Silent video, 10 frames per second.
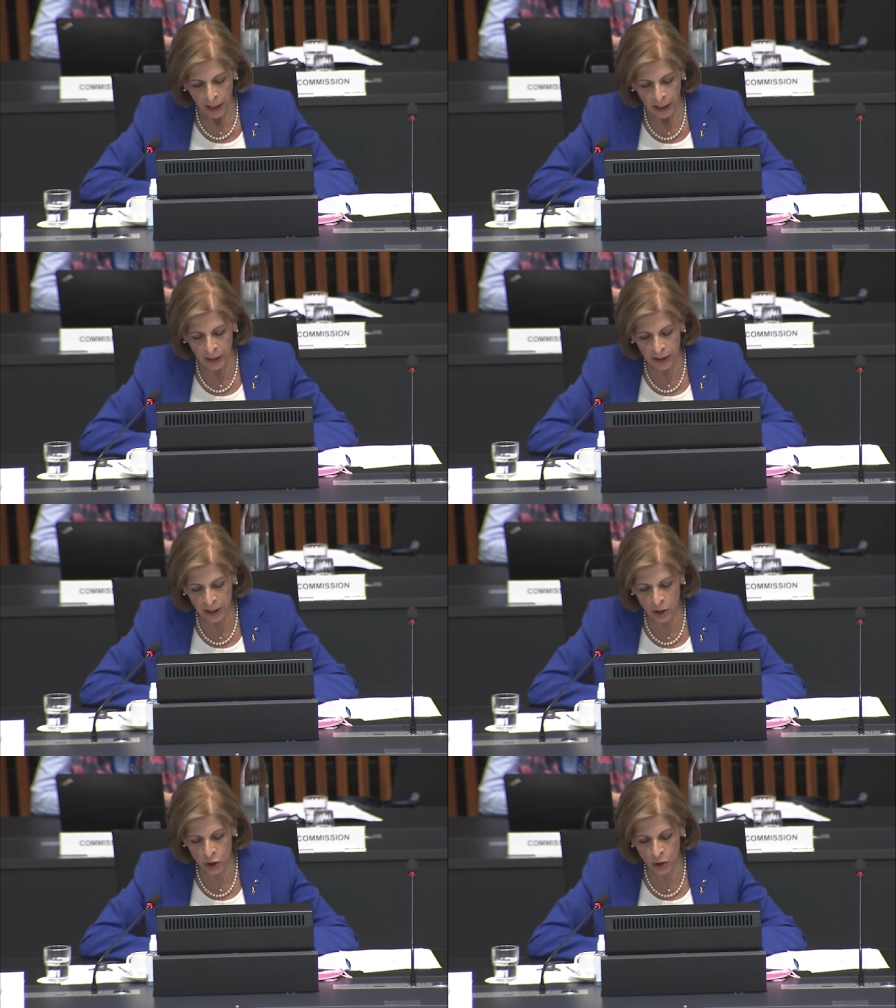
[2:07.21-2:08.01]
In
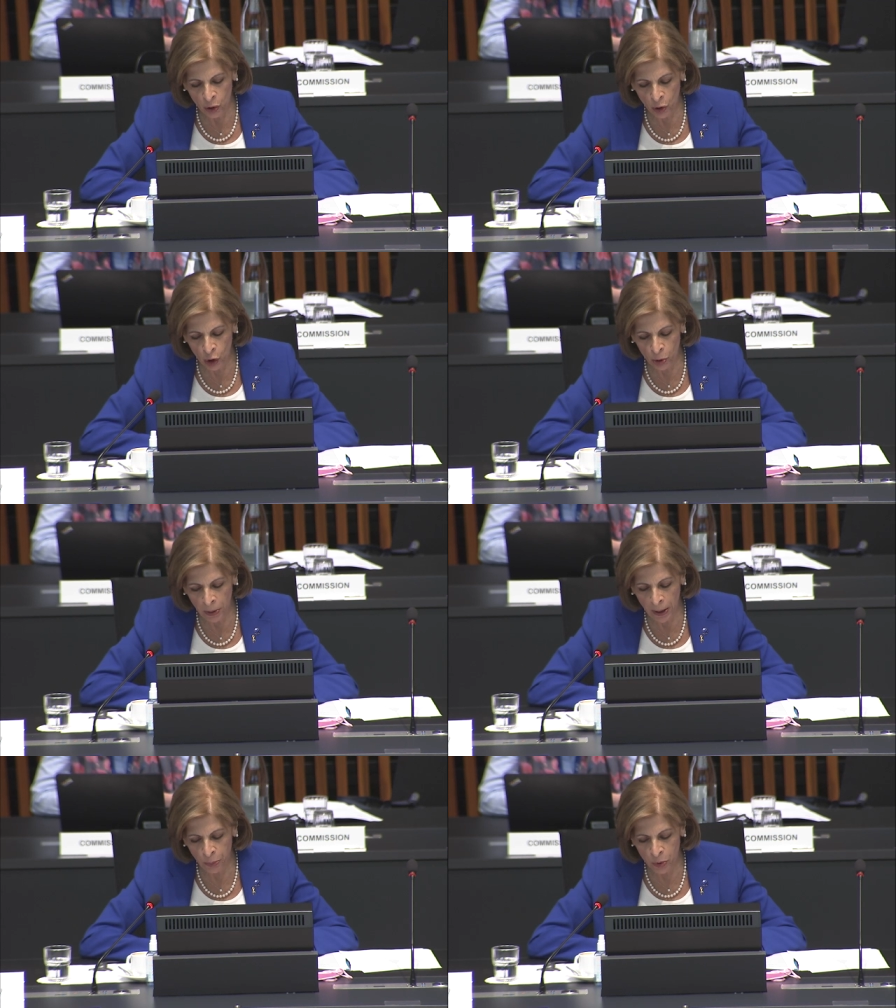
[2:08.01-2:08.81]
addition, a
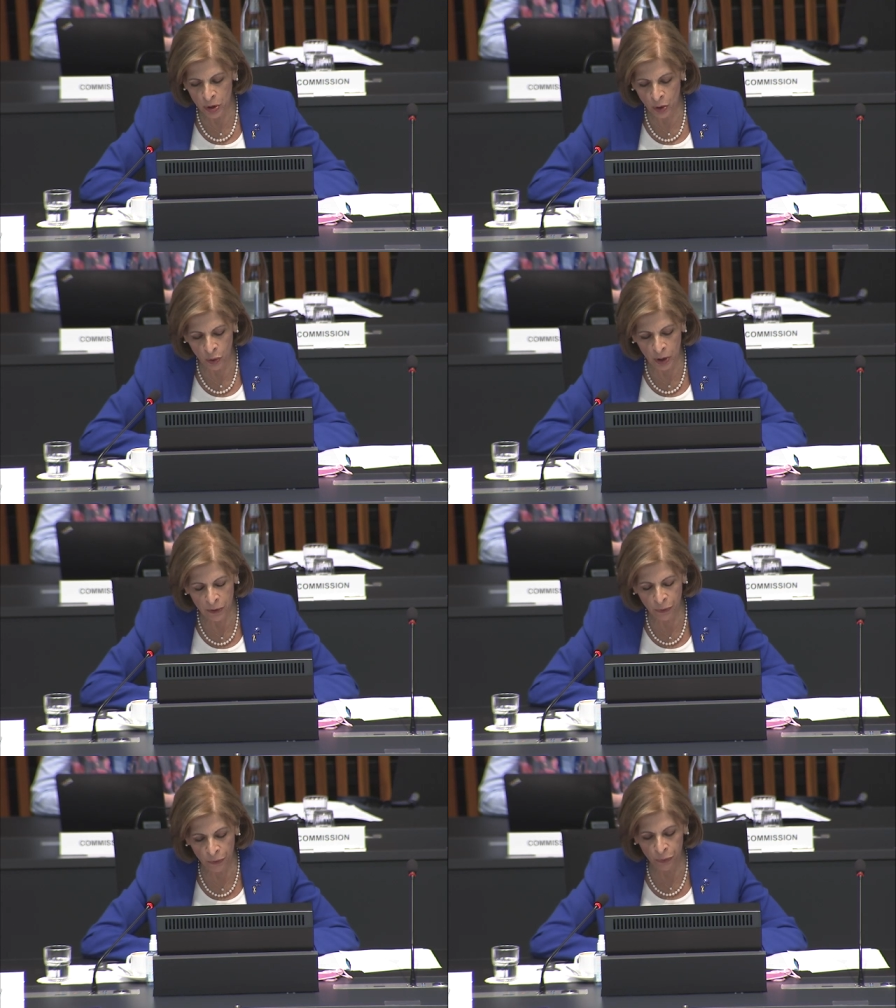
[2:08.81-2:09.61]
roadmap was agreed
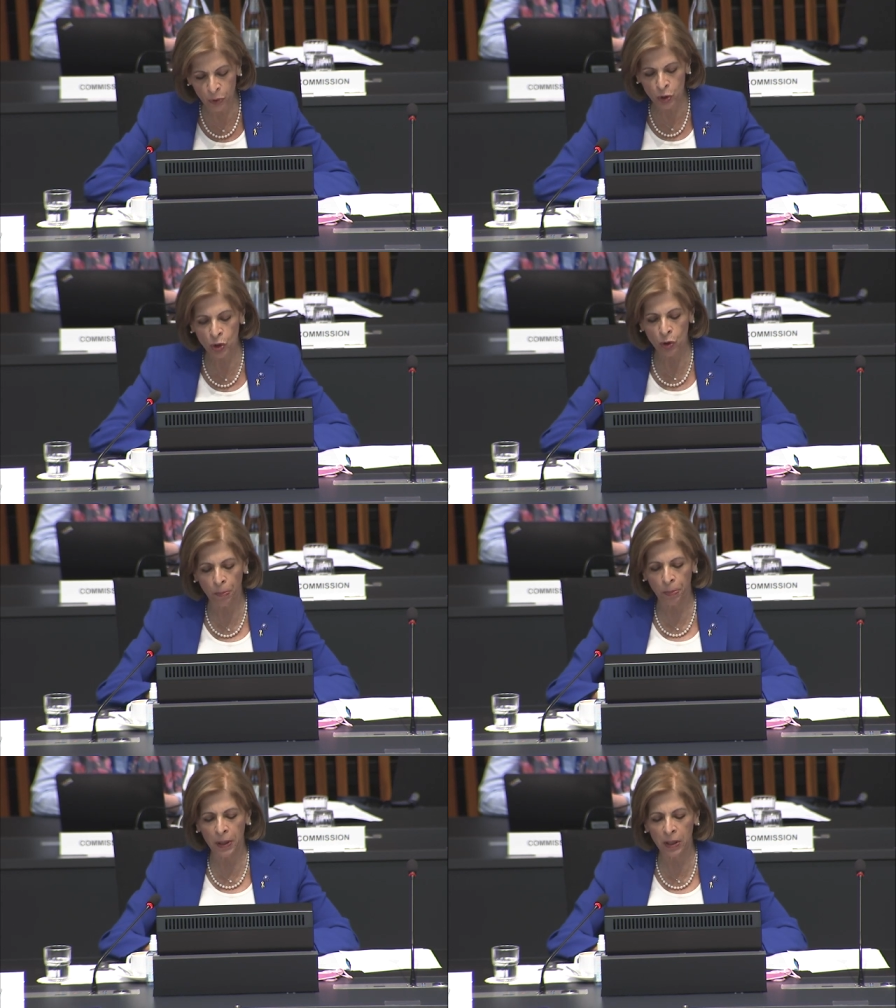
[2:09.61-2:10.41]
for future
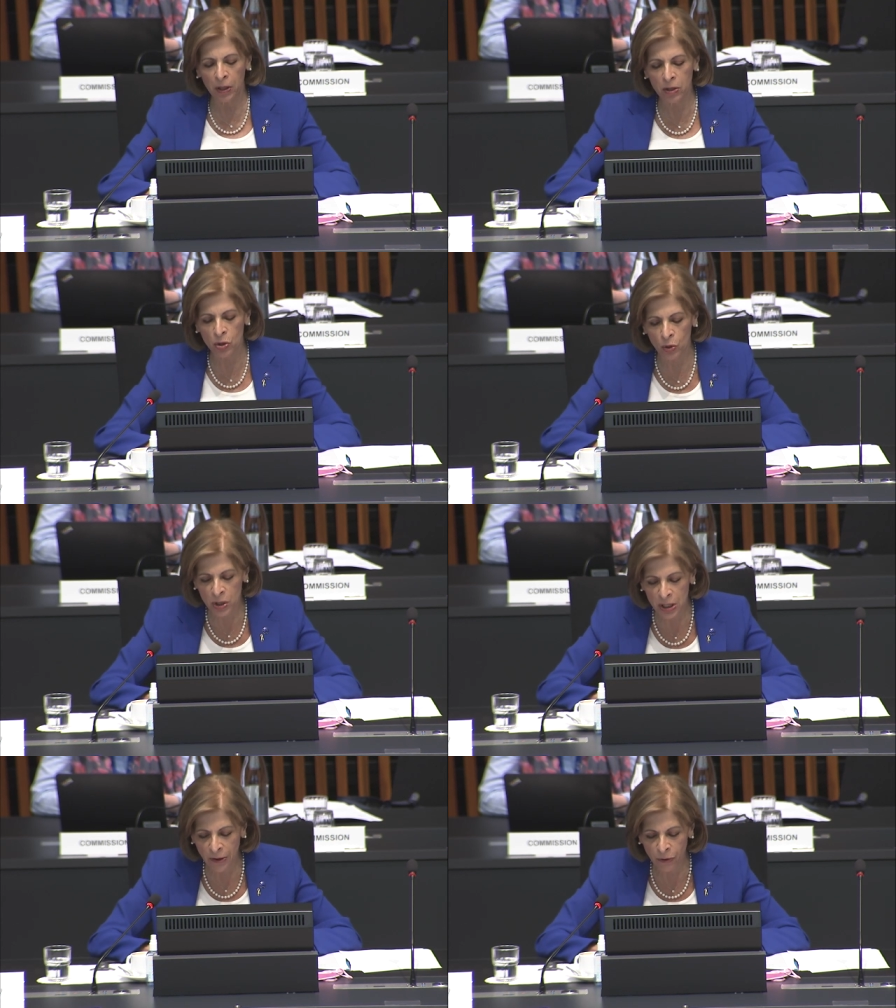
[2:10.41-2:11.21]
opinions on
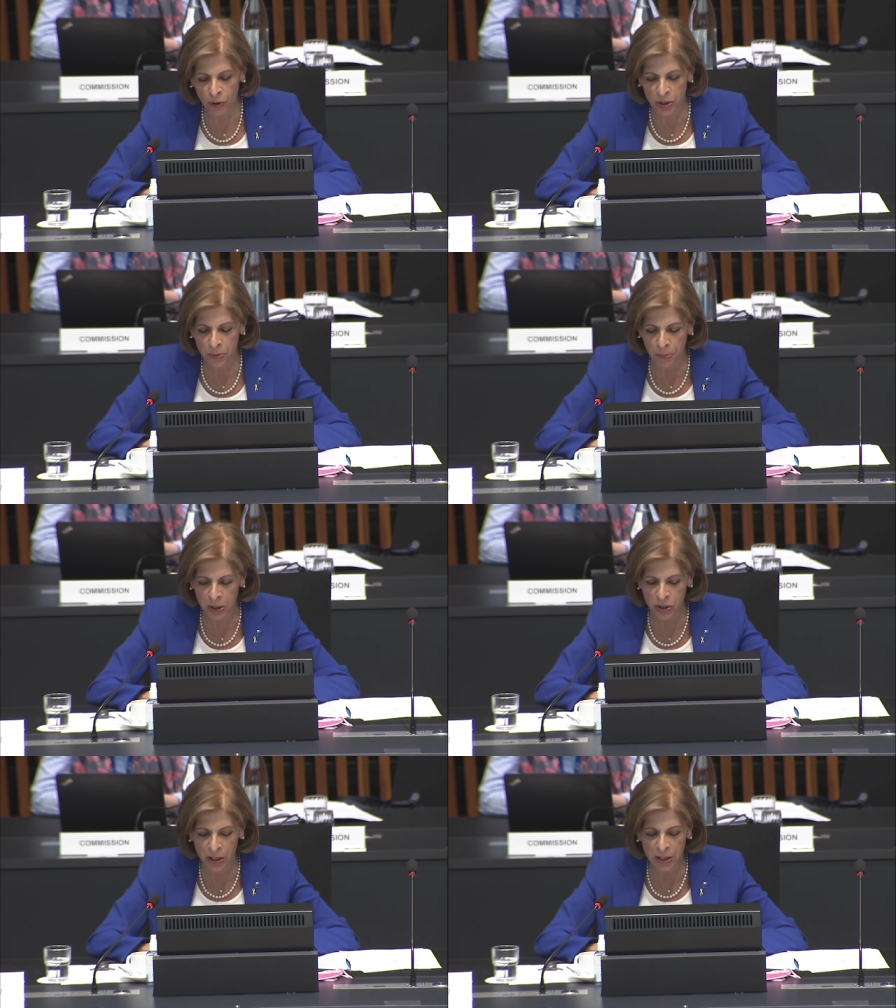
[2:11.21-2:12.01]
several
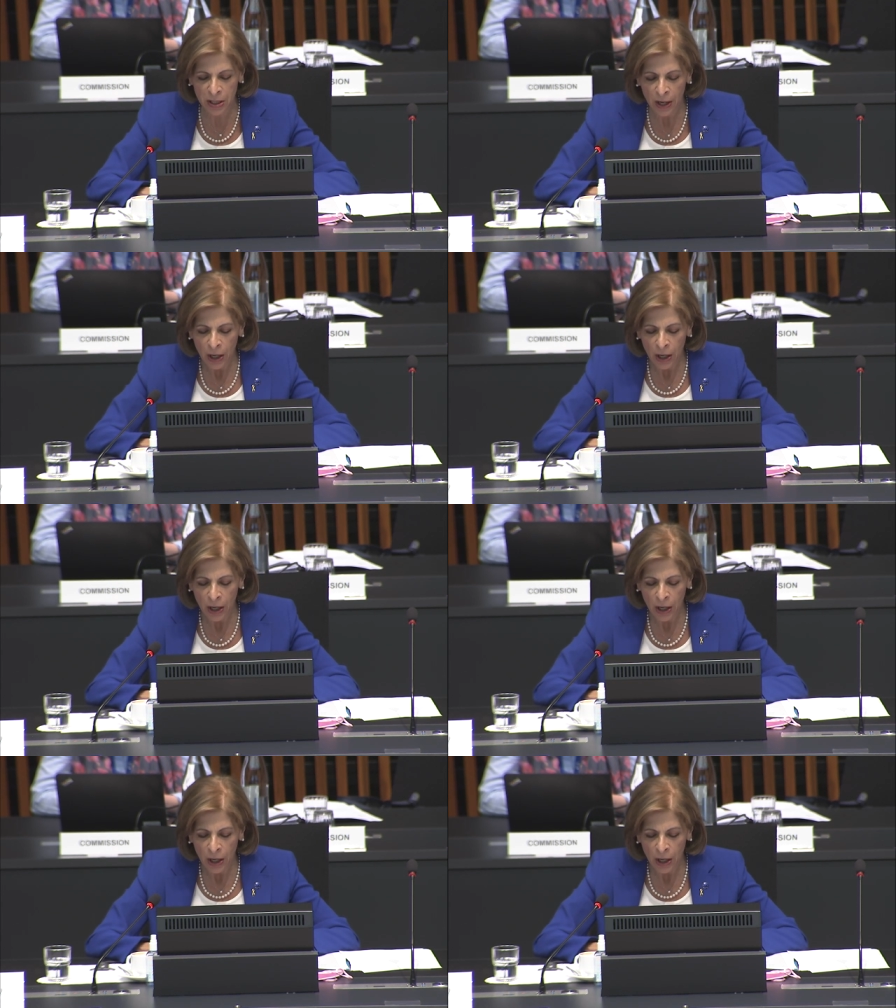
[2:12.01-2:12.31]
species